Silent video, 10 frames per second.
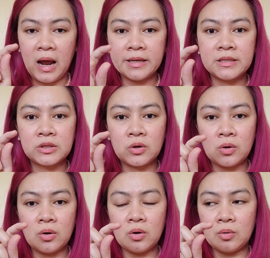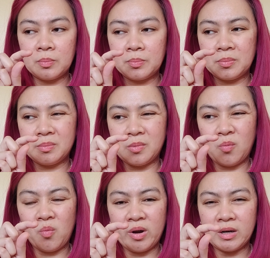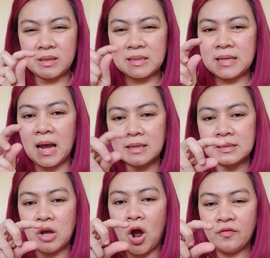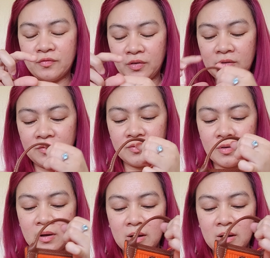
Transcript: I saw one at Saks off Fifth